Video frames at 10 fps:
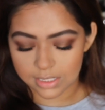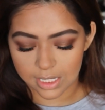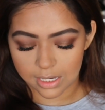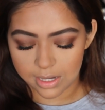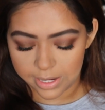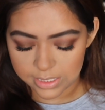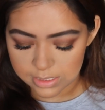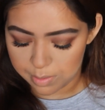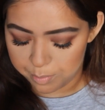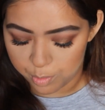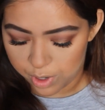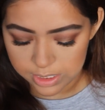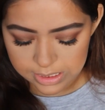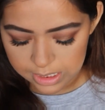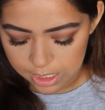It's like a nice
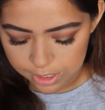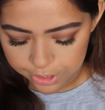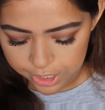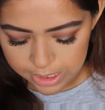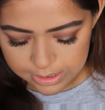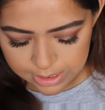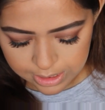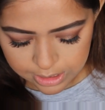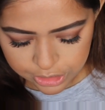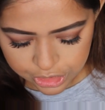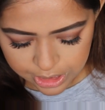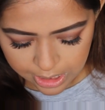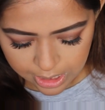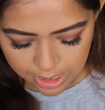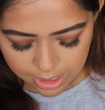bronzy color. It's in the
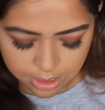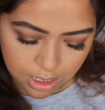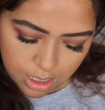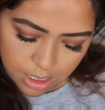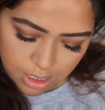shade